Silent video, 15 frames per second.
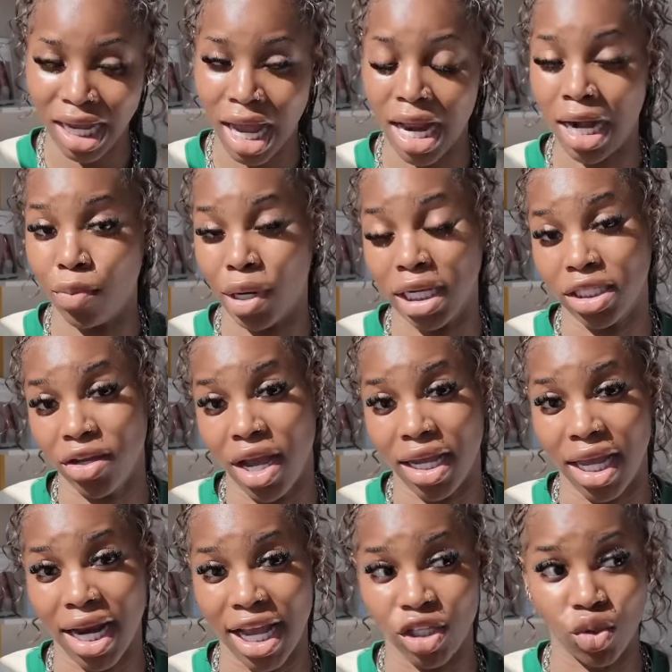And going I tell you I
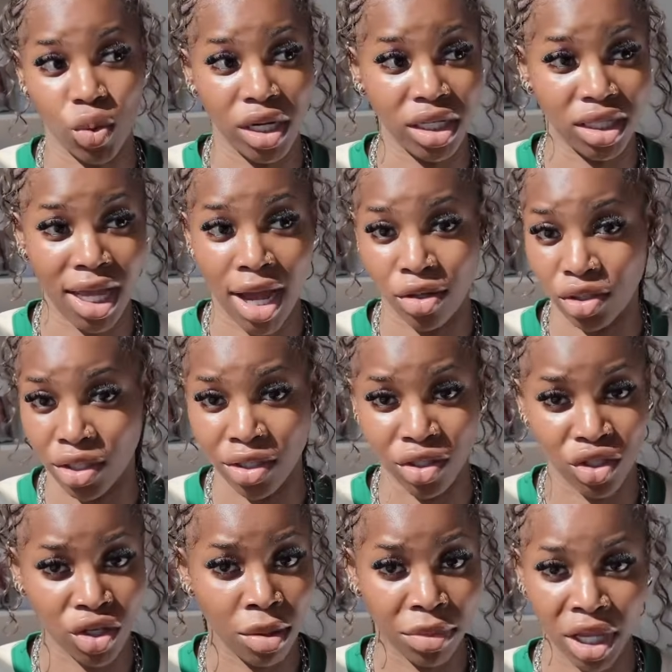get like 20,000
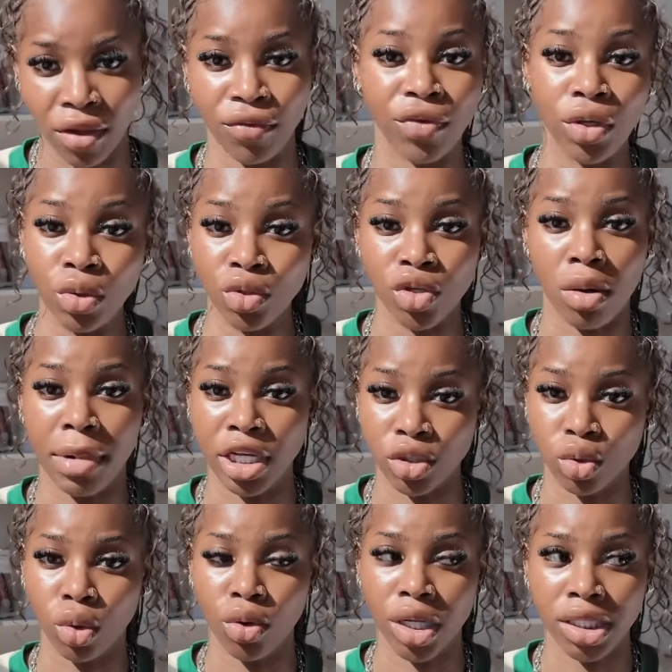something views on my
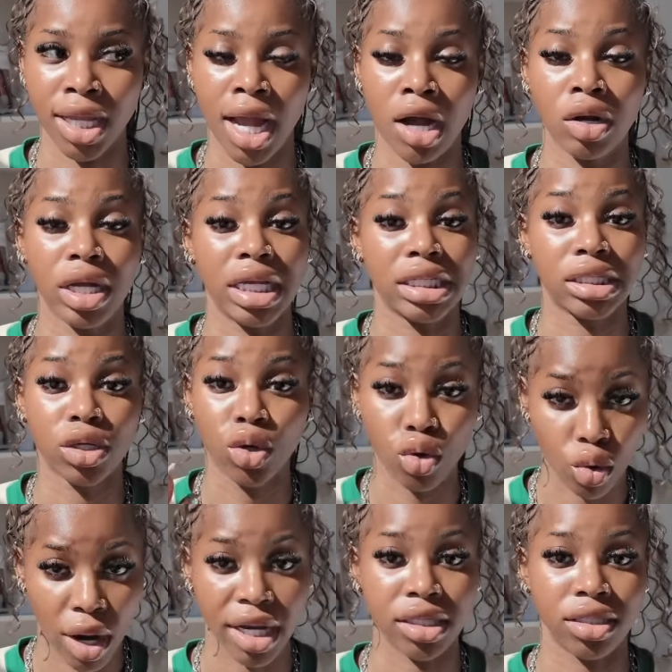story now, it's
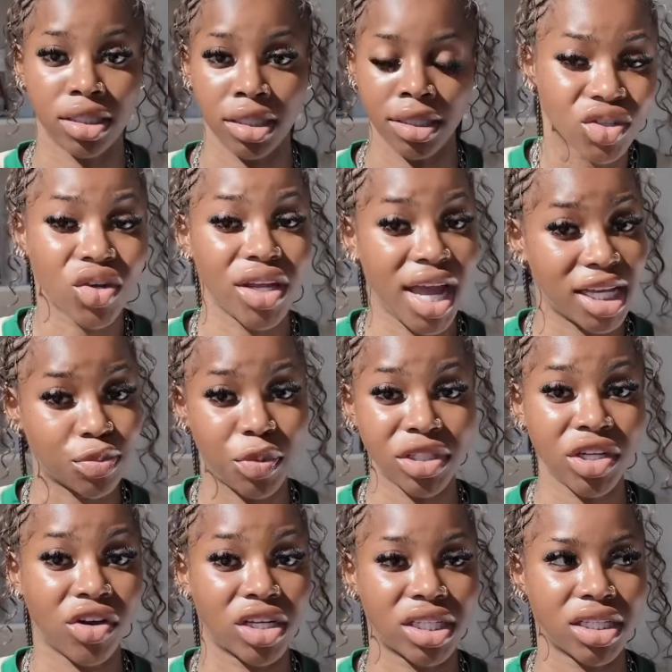crazy. So yes,
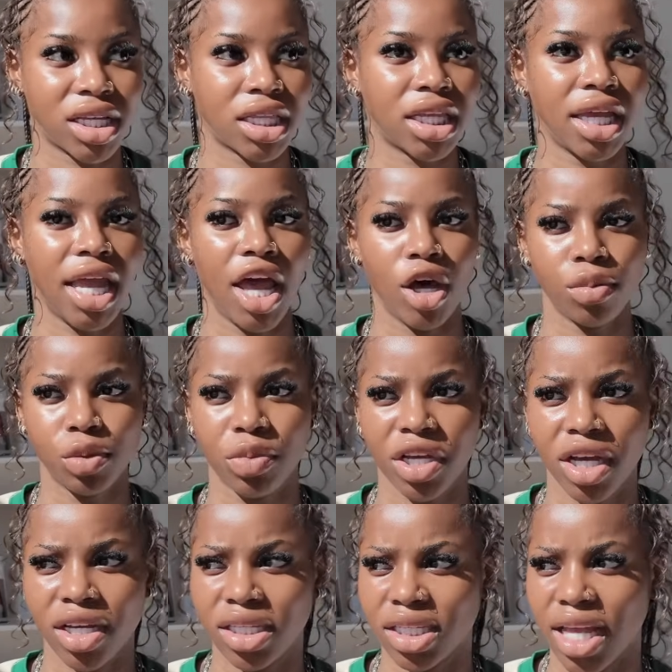posting consistently helps
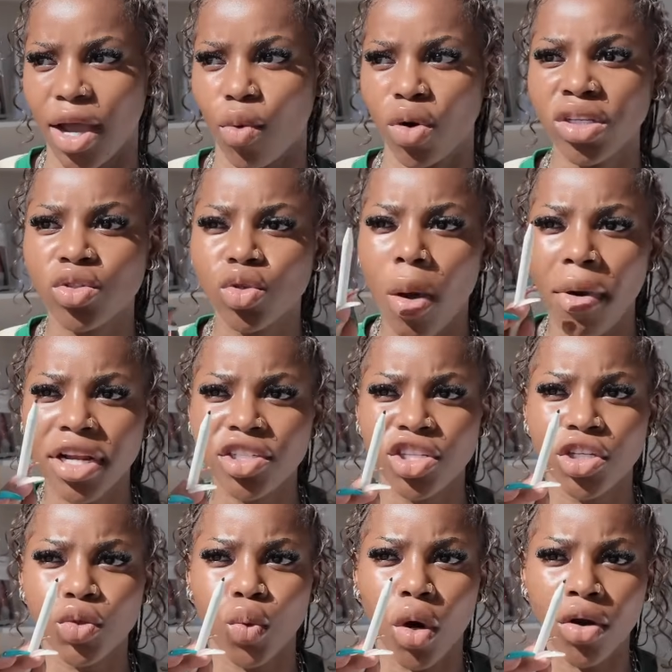because it's like once somebody
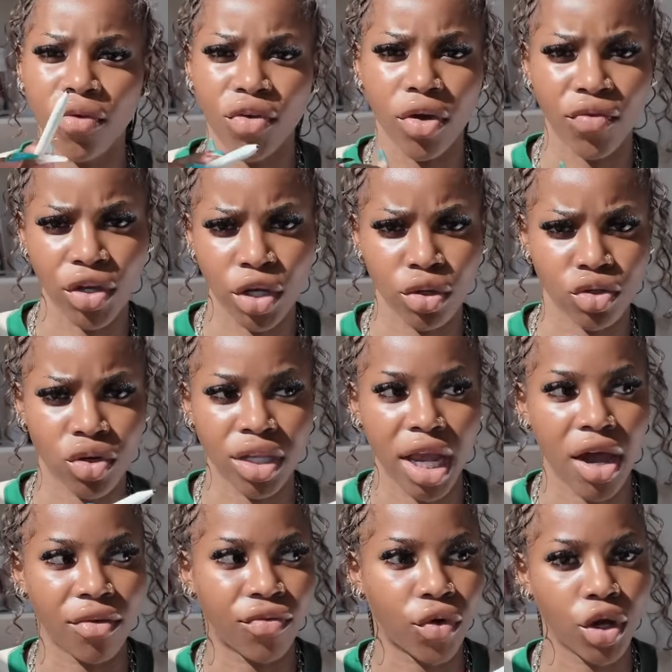sees one of your videos on
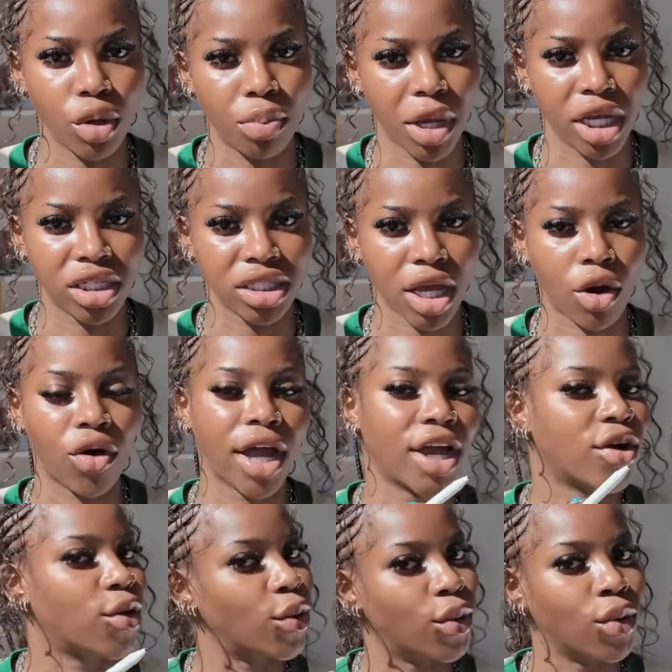their For You page, it's like,
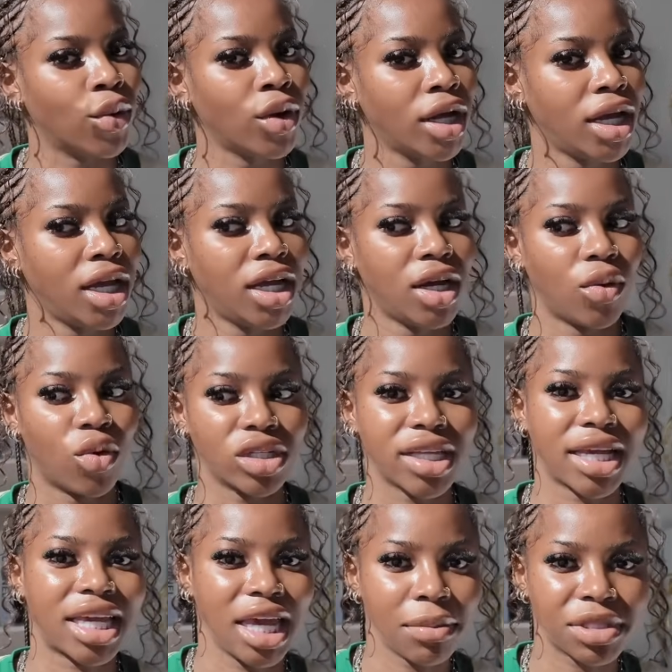okay, cool. Once
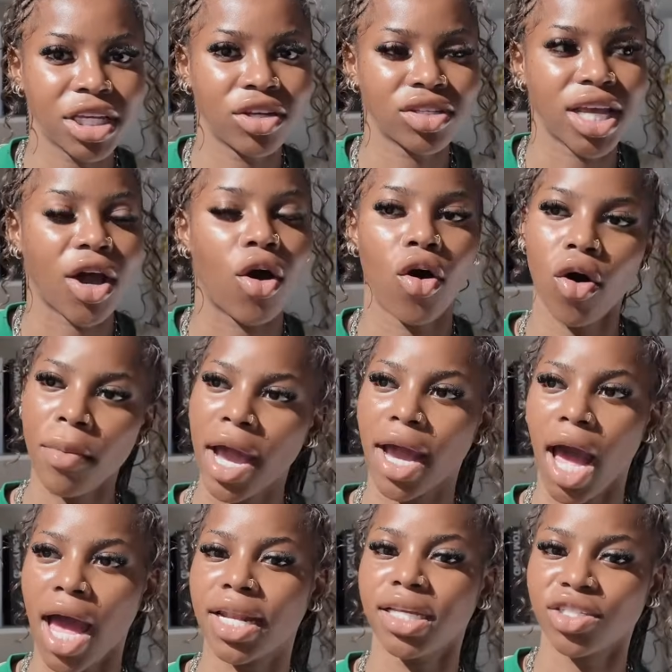they keep seeing you, it's like, oh my
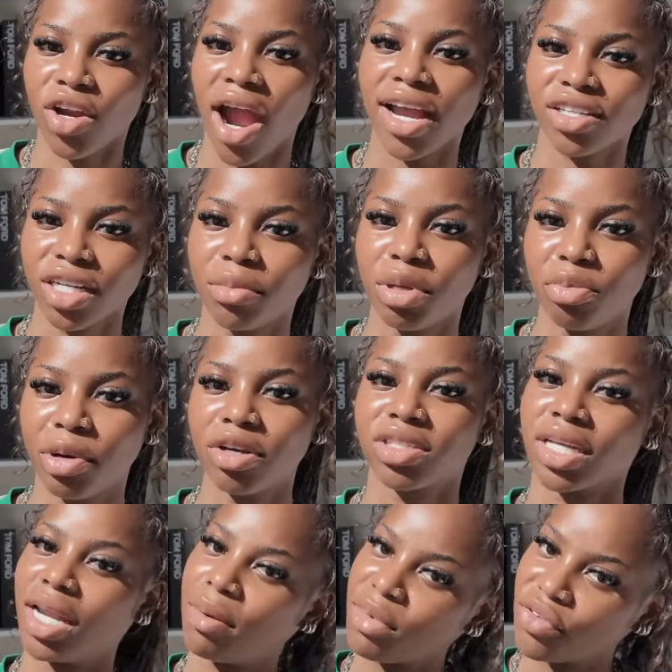God, this girl actually be
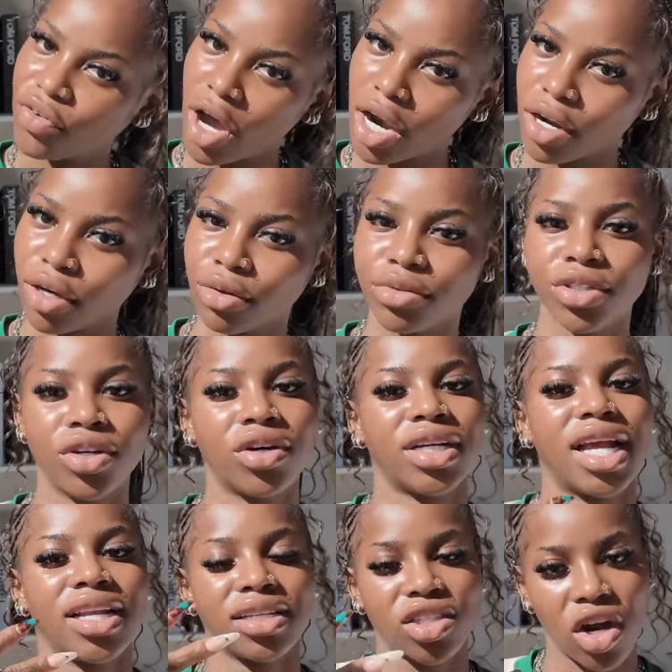posting, let me follow, you know,
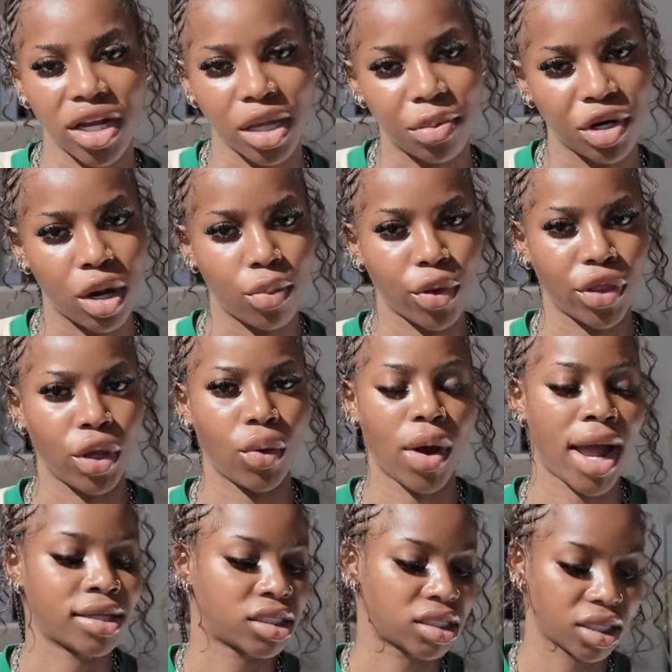and then they start keeping up with you
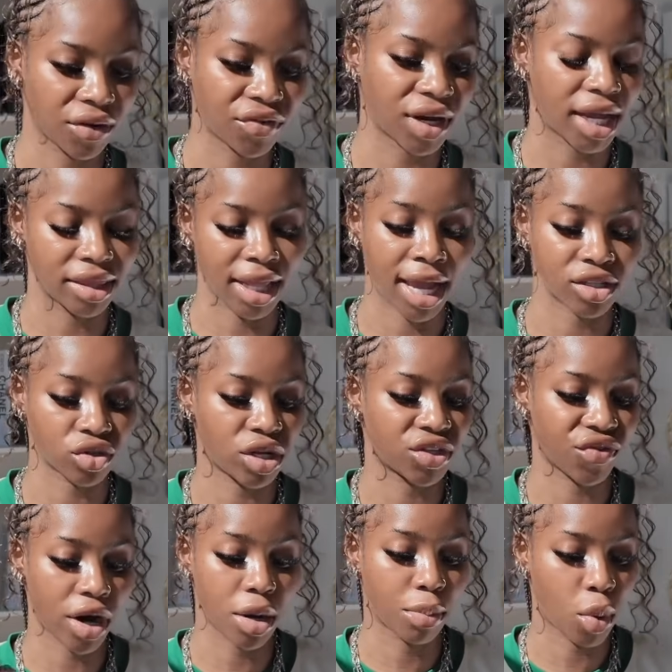and stuff like that. So
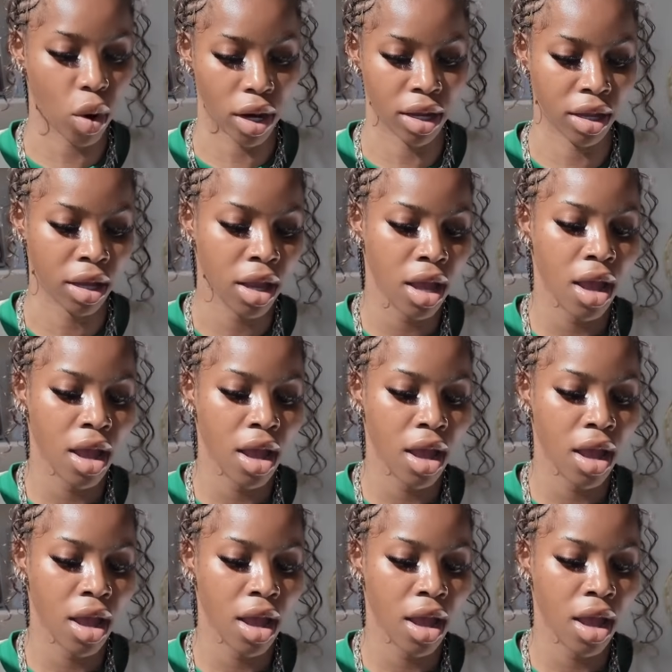it's very important.